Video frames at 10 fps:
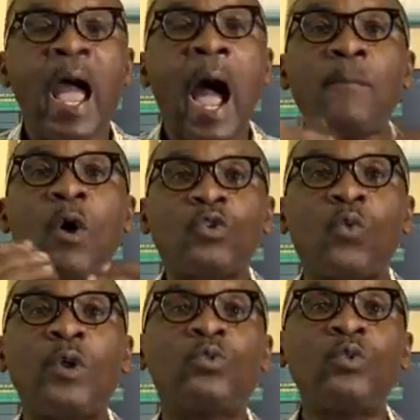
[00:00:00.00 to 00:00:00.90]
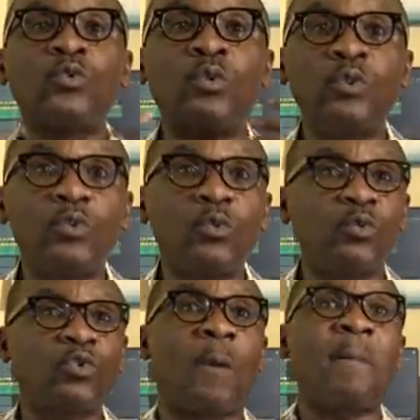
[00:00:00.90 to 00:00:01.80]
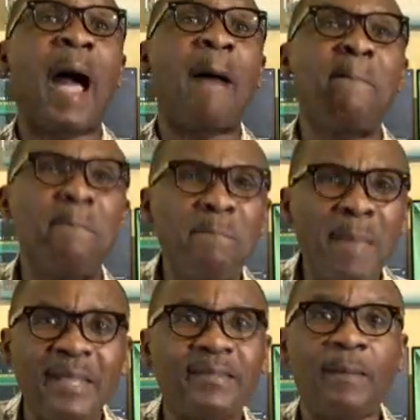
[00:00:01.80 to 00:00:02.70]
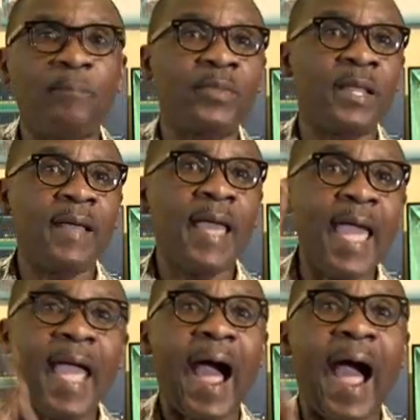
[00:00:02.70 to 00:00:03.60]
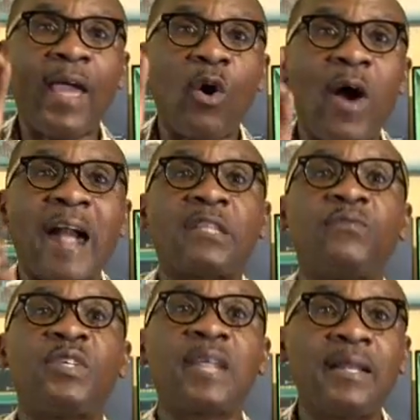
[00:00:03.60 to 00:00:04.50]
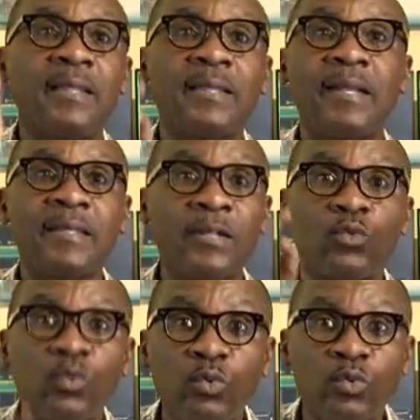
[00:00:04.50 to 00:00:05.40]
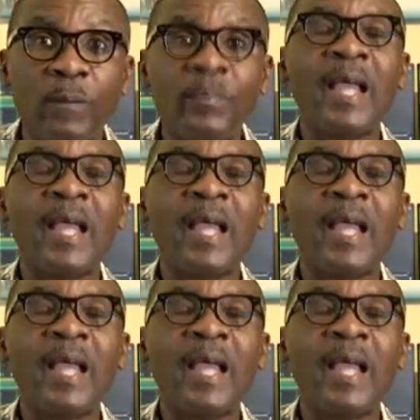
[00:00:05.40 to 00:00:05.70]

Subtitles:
I'm also going to introduce you to some amazing AI or artificial intelligence tools.